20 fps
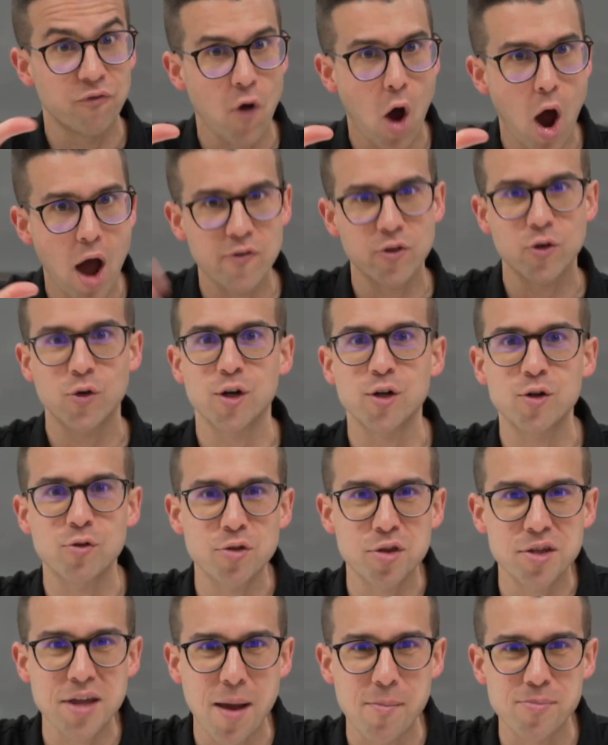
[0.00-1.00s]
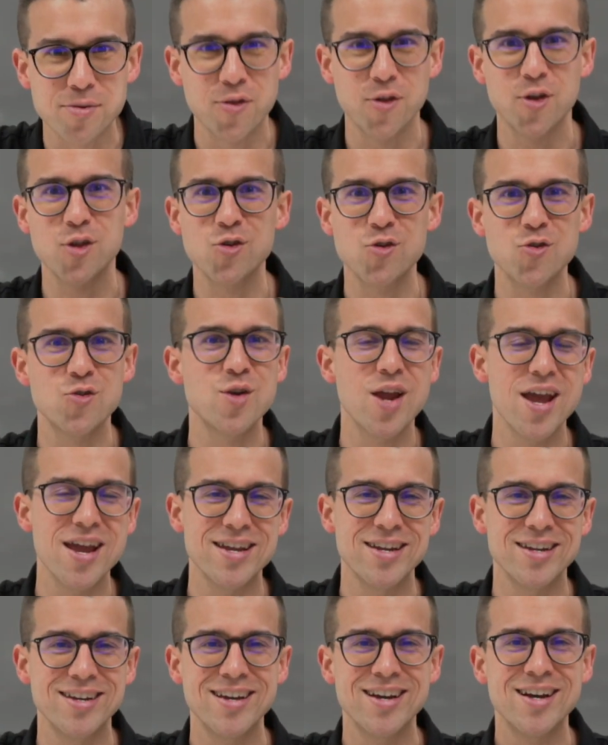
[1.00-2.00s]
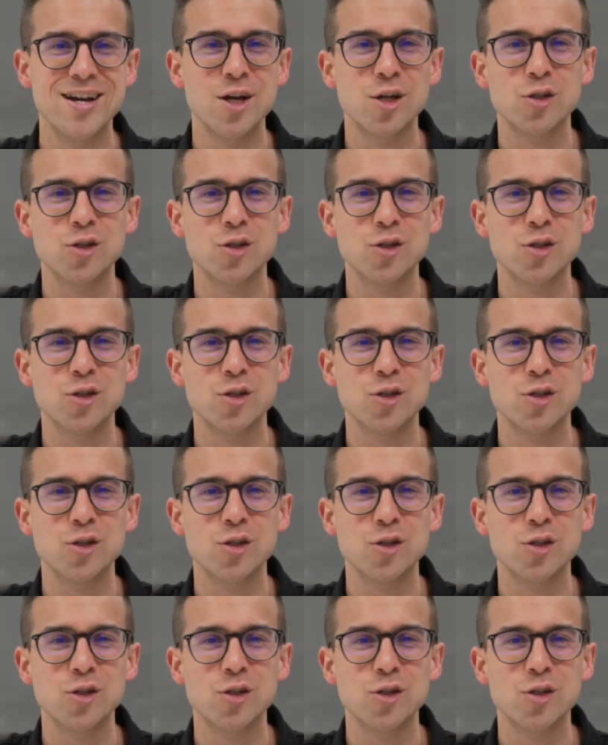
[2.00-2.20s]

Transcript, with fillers: five critical steps that you need